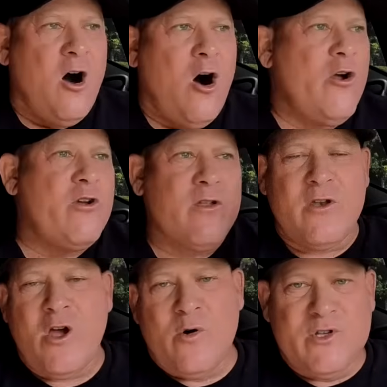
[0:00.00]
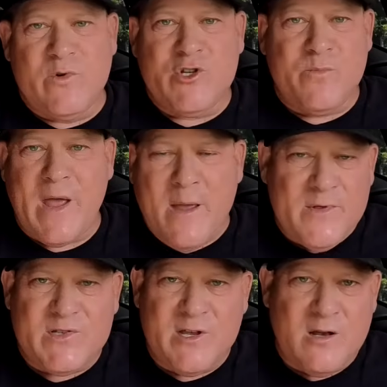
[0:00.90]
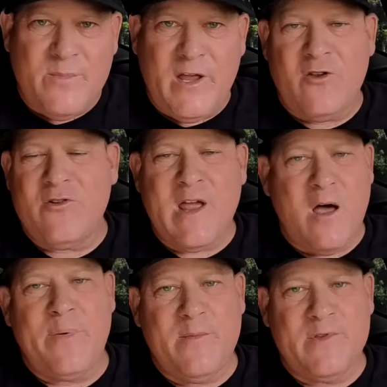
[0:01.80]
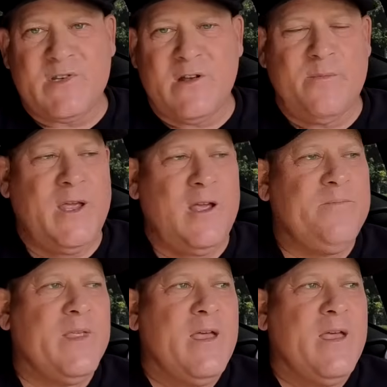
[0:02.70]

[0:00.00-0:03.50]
All you're going to know is what your payment's going to be and your down payment's going to be,